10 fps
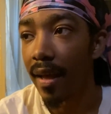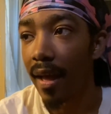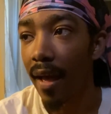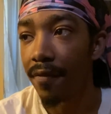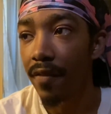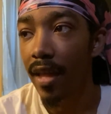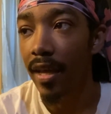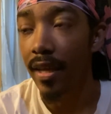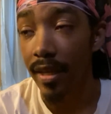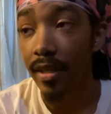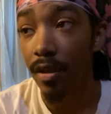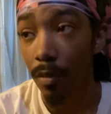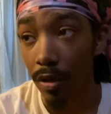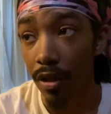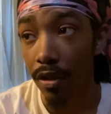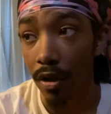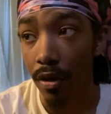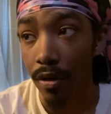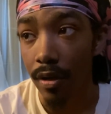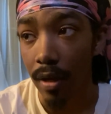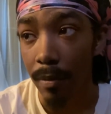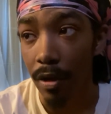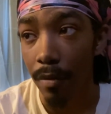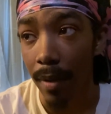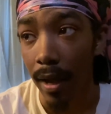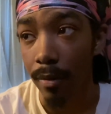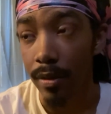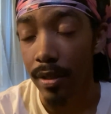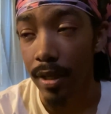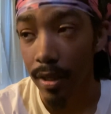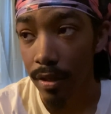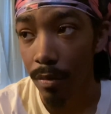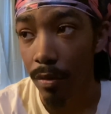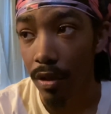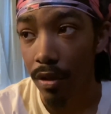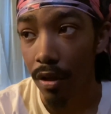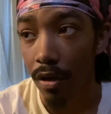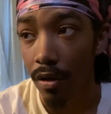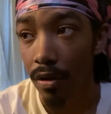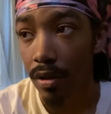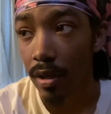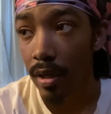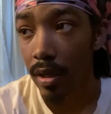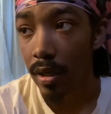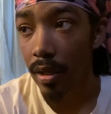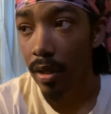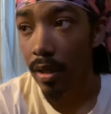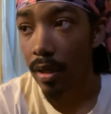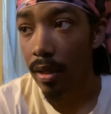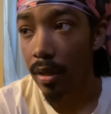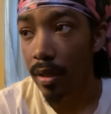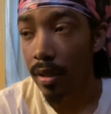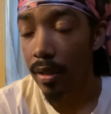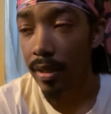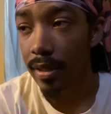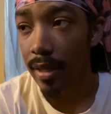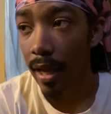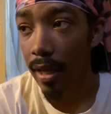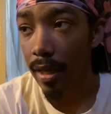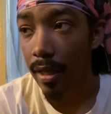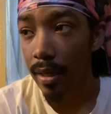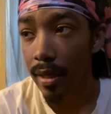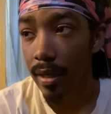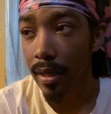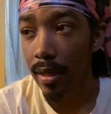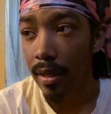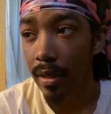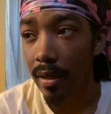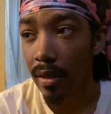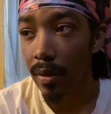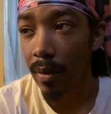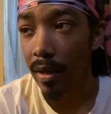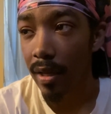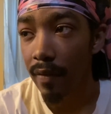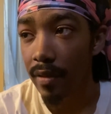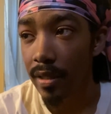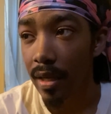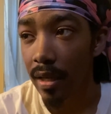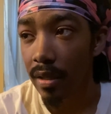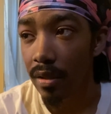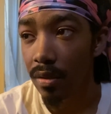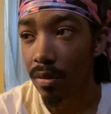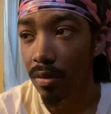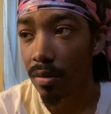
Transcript: I feel like Easy won a third. Let me go backwards. Easy won a third. The second. Who I gave the second to?